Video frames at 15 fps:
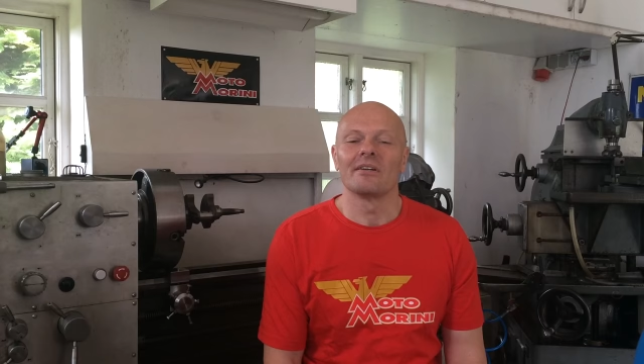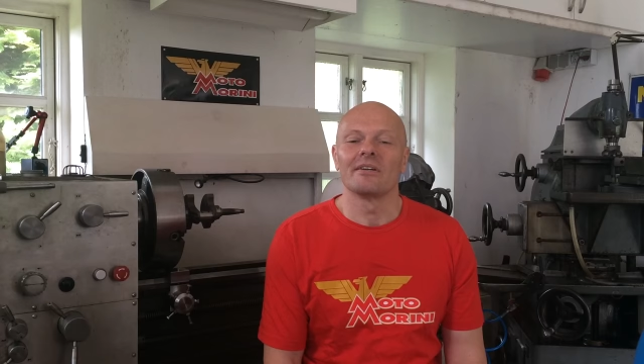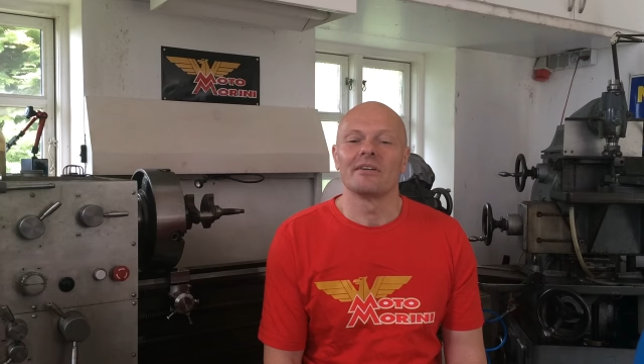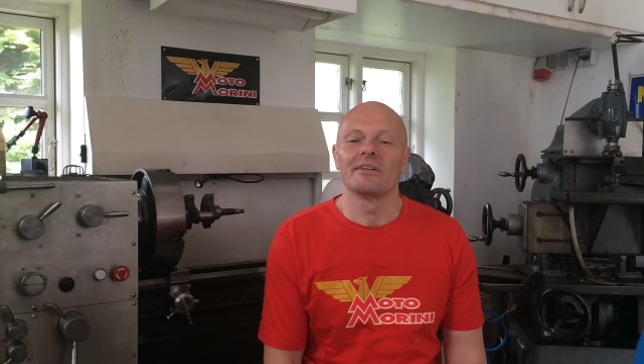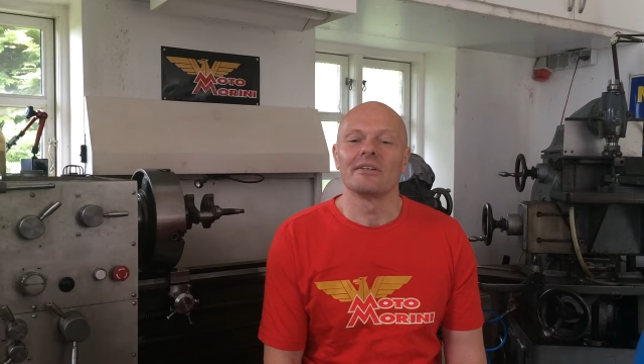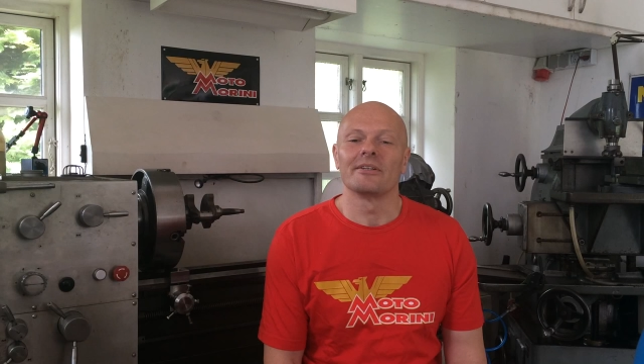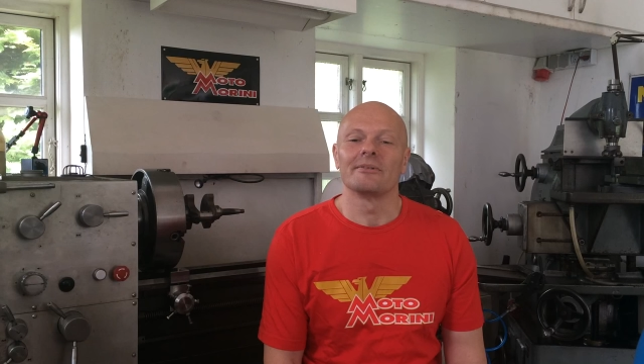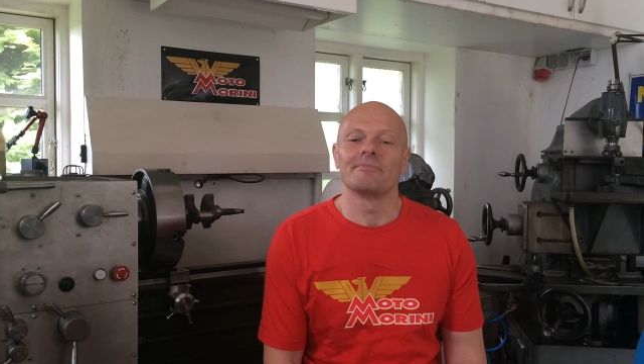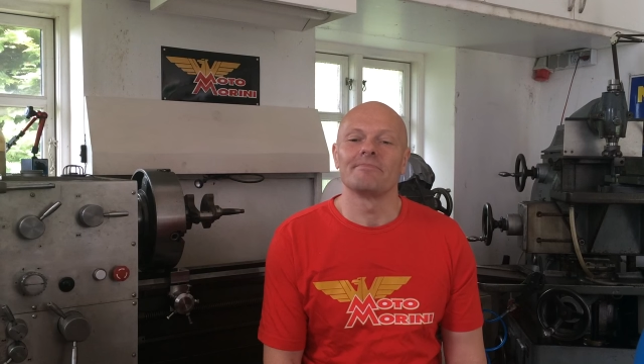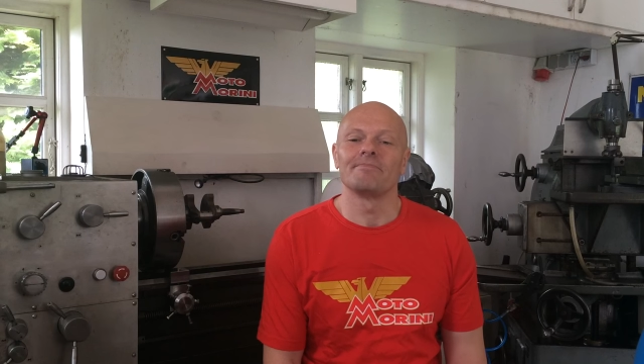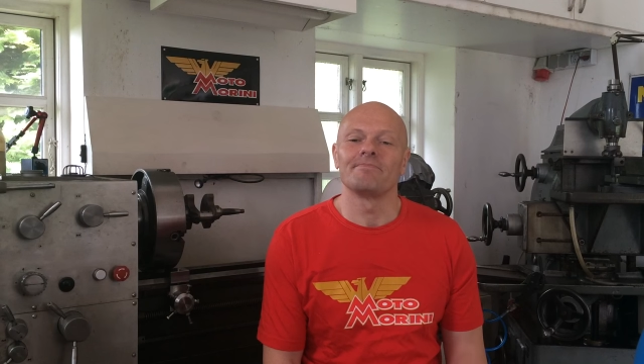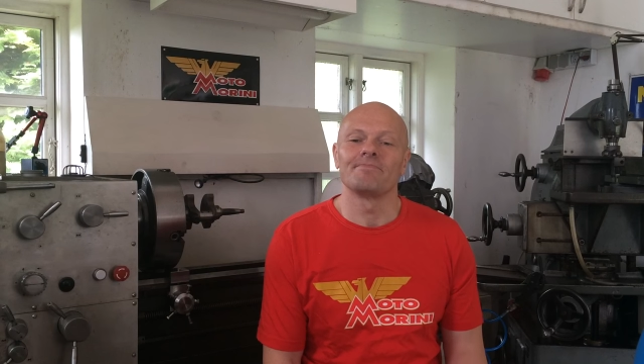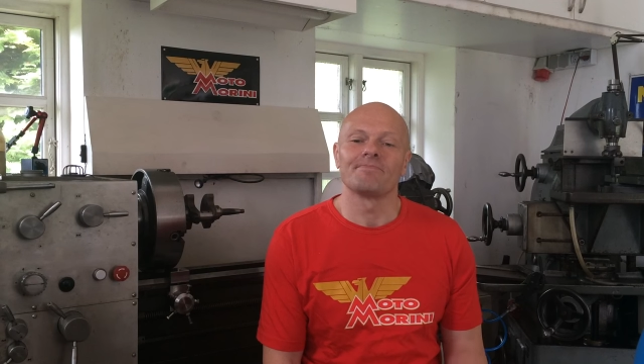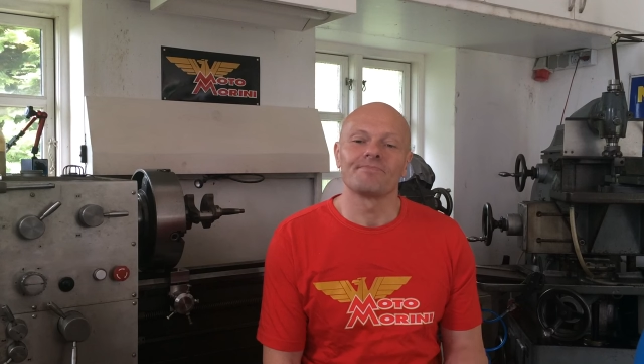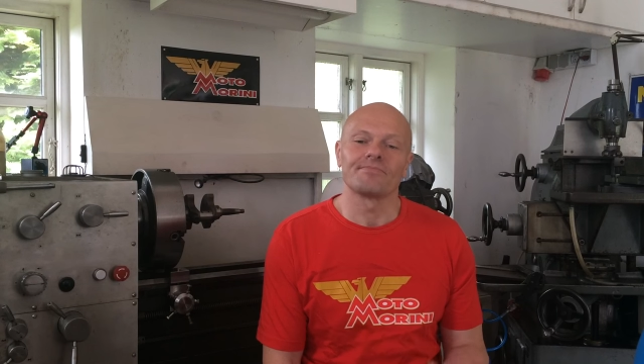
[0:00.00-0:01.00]

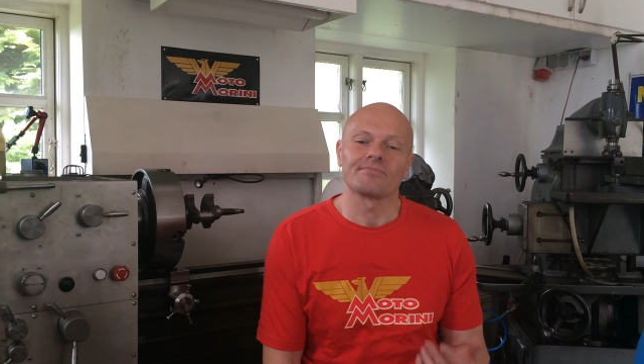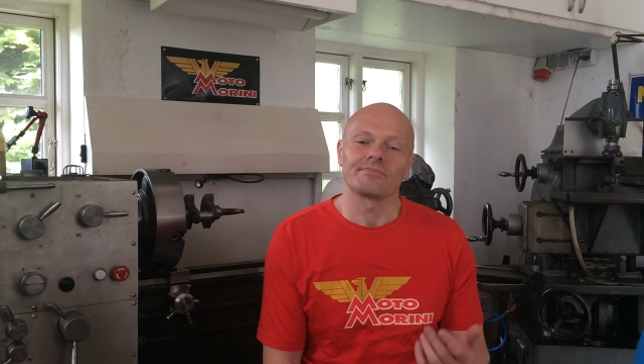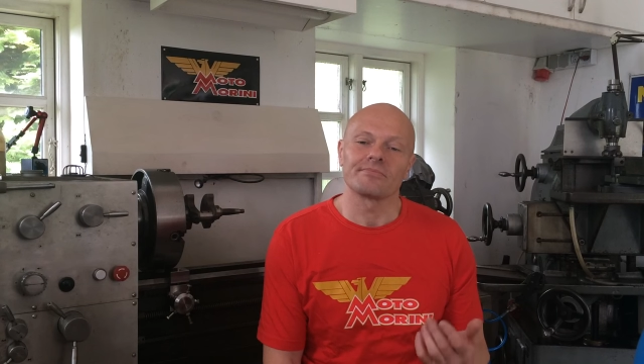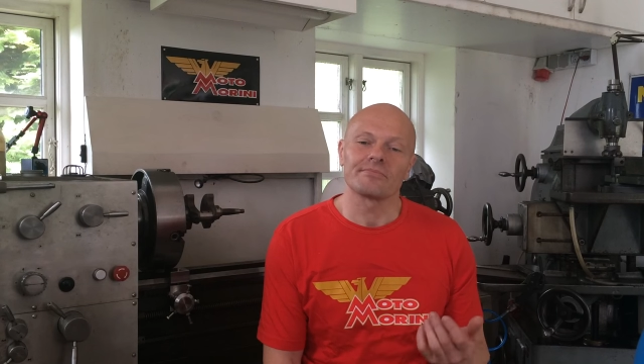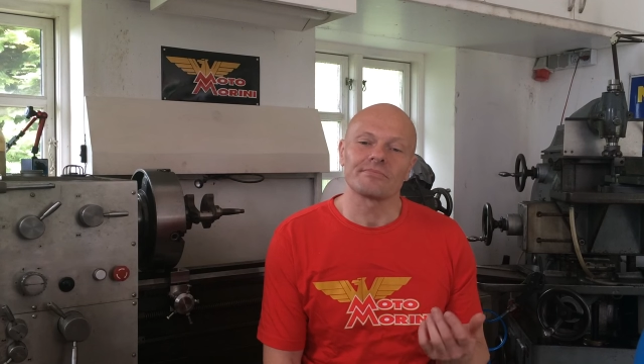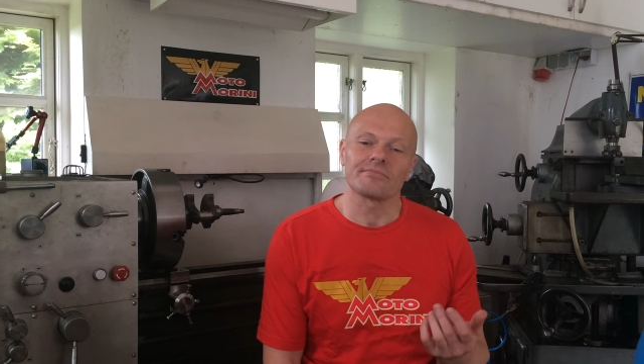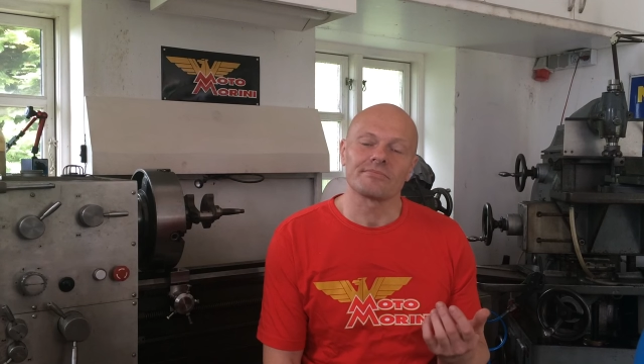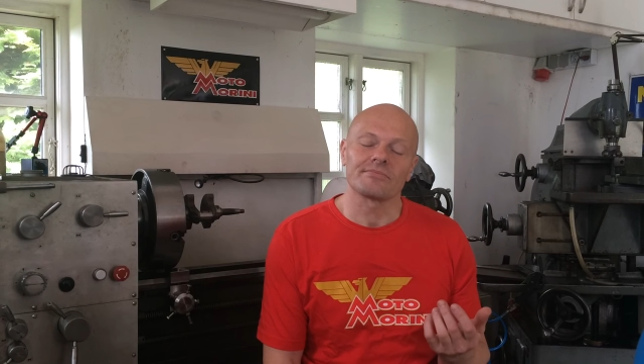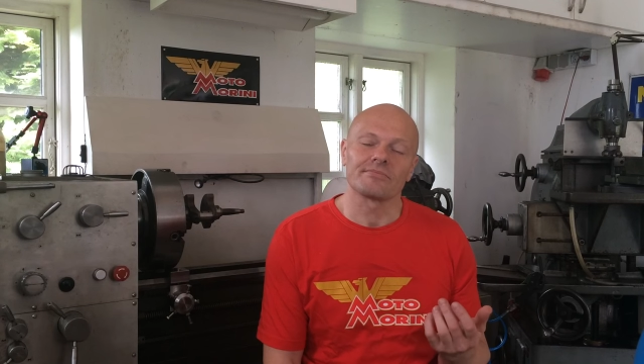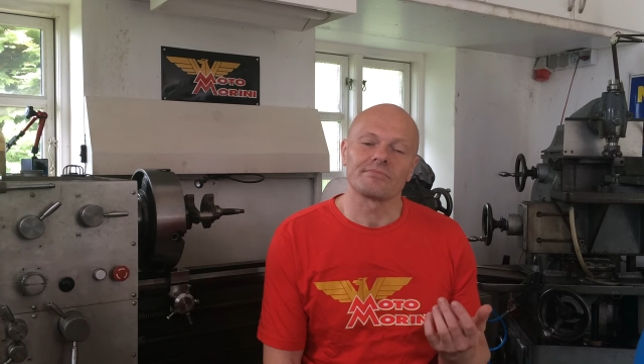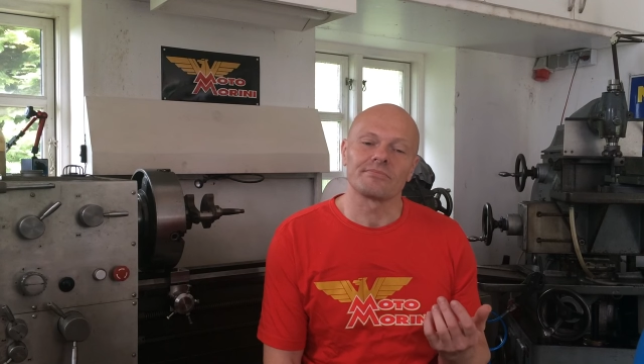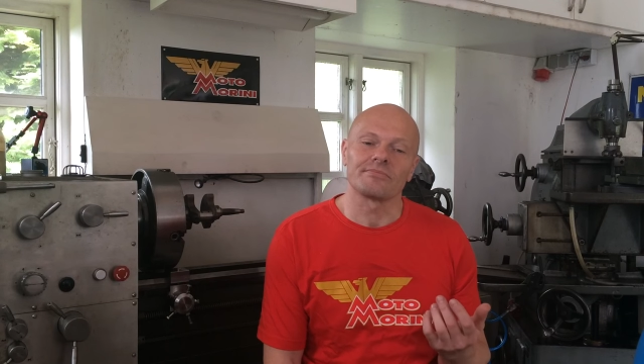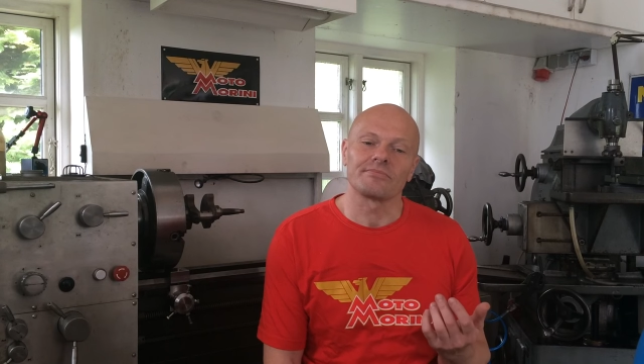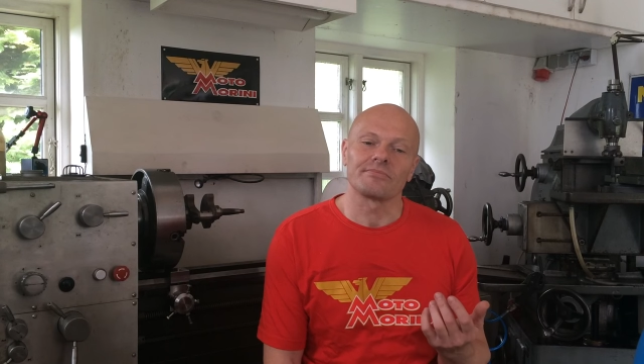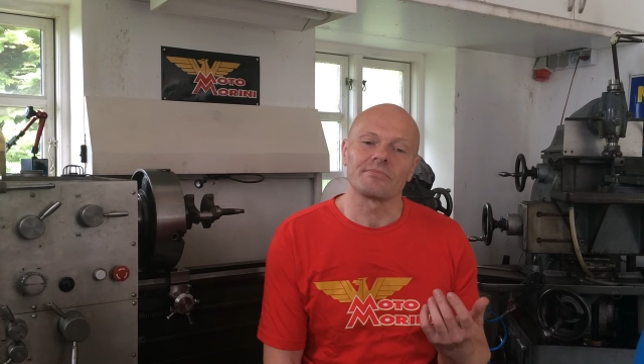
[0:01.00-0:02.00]

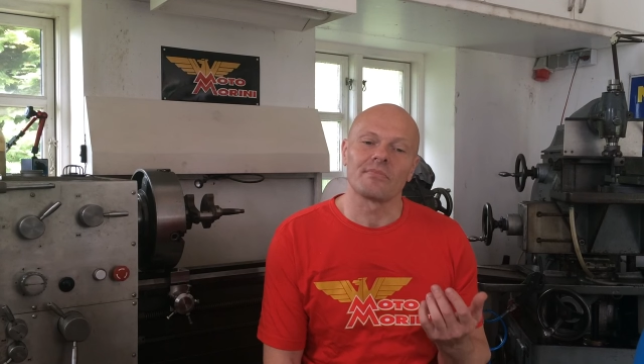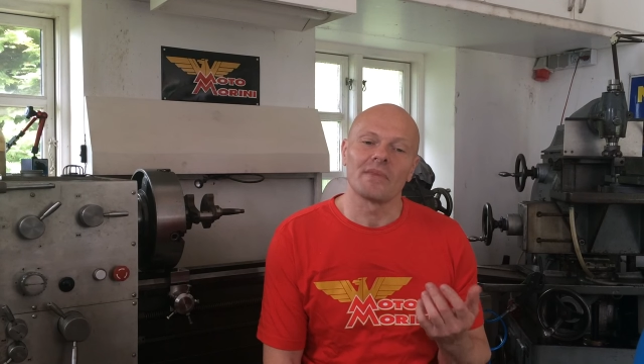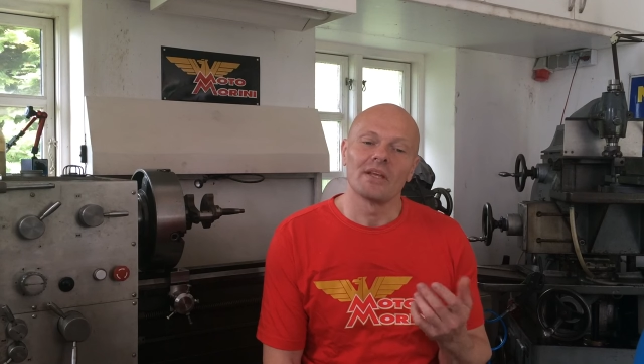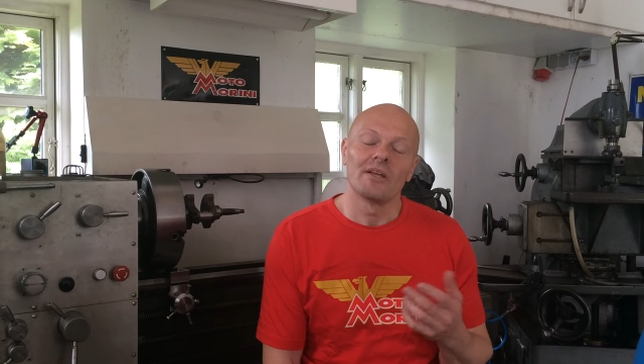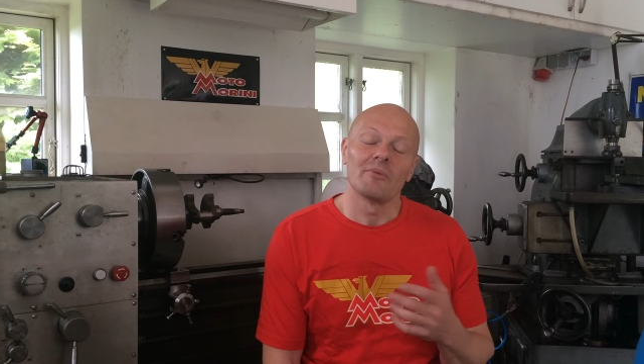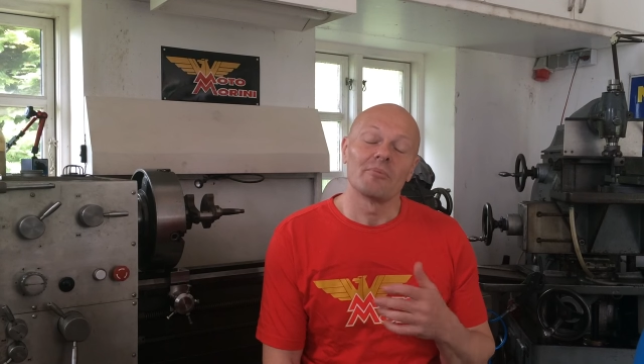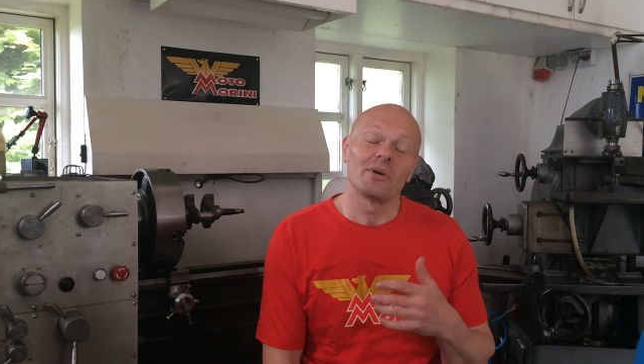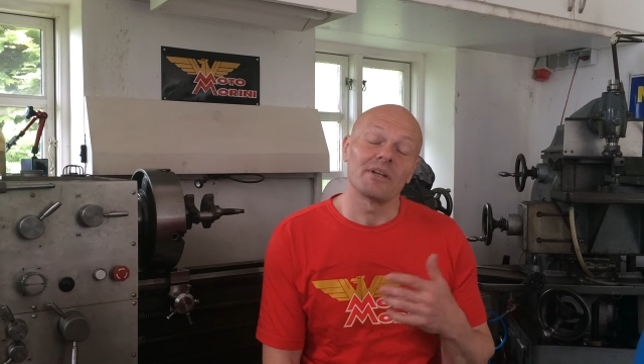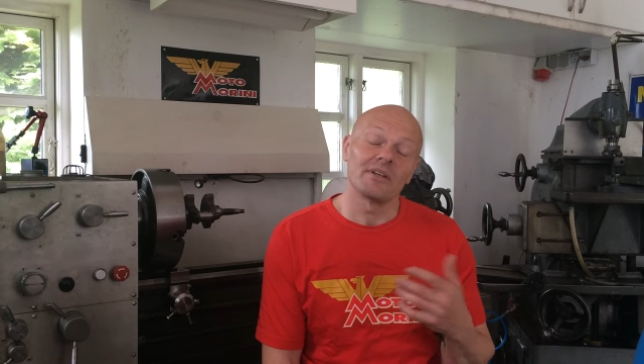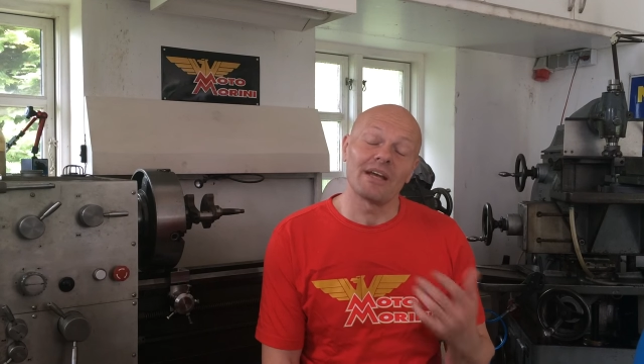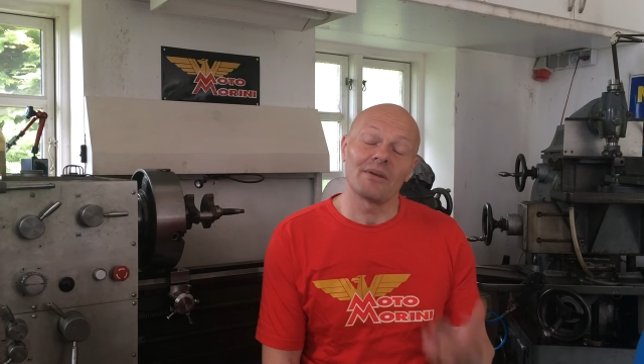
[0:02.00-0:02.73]
But